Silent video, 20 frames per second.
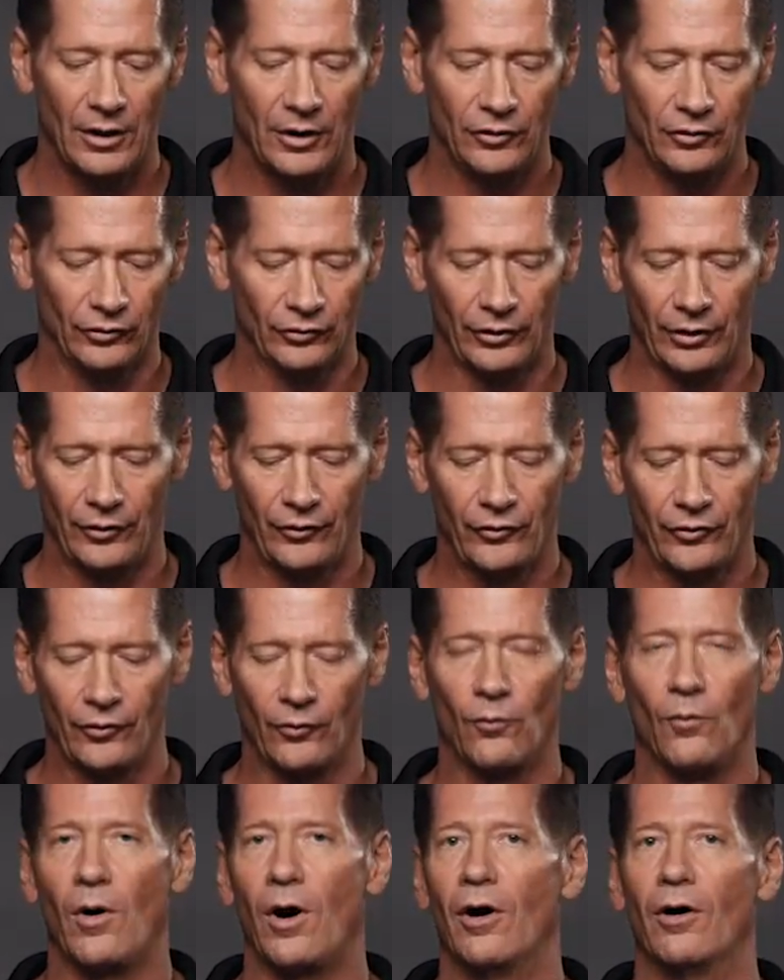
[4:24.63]
You'll notice the
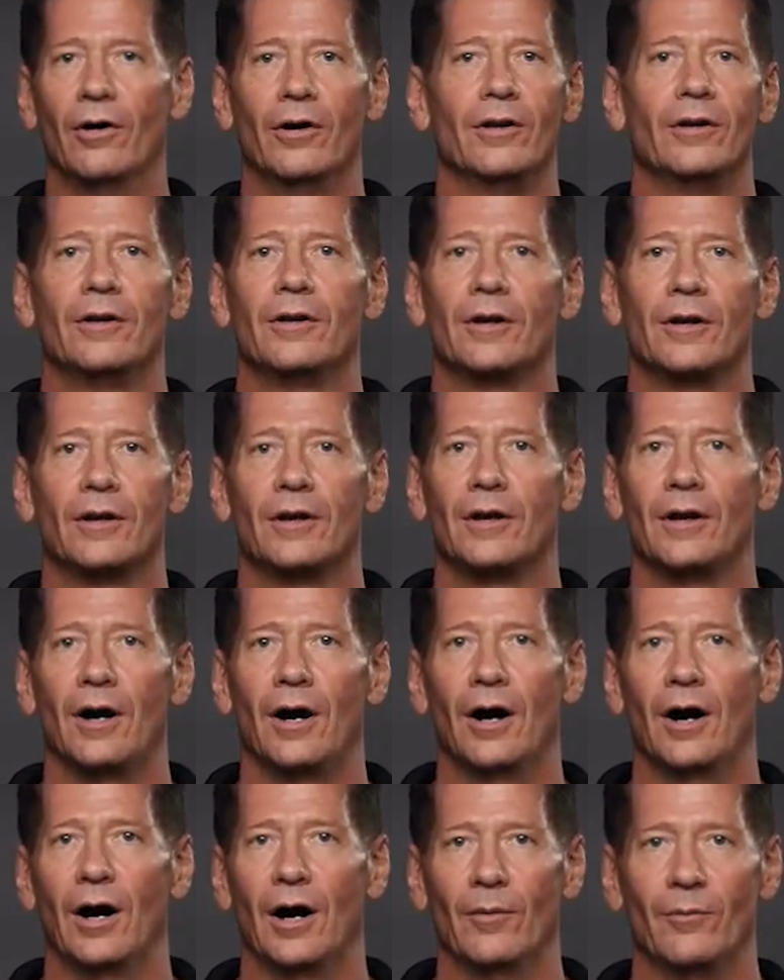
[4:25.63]
wallet
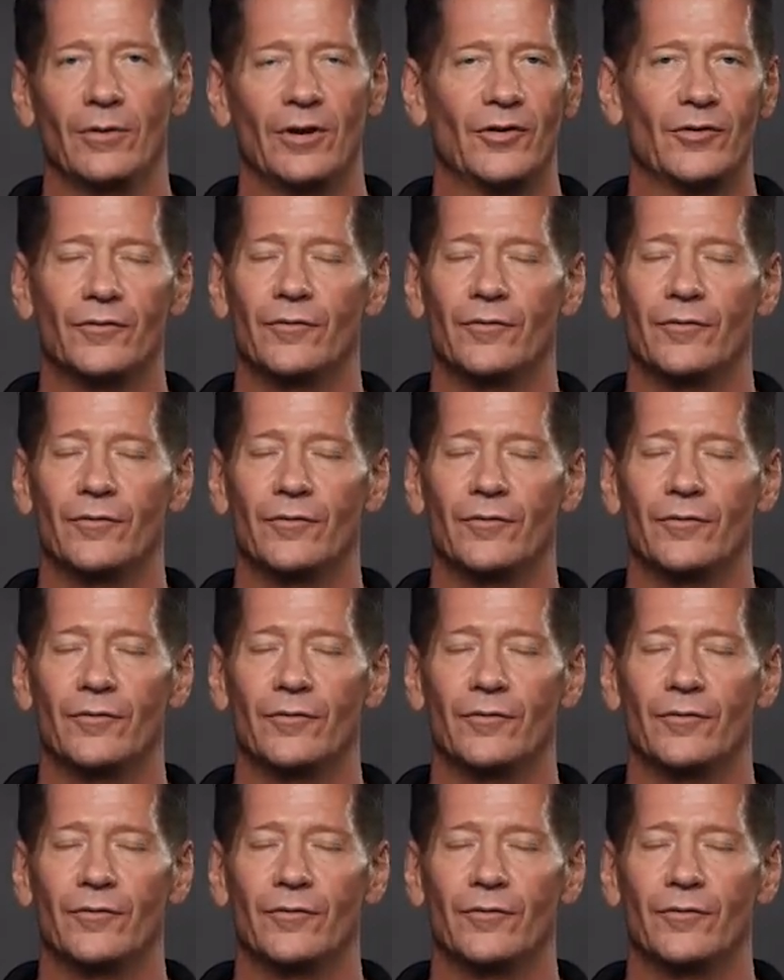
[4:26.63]
is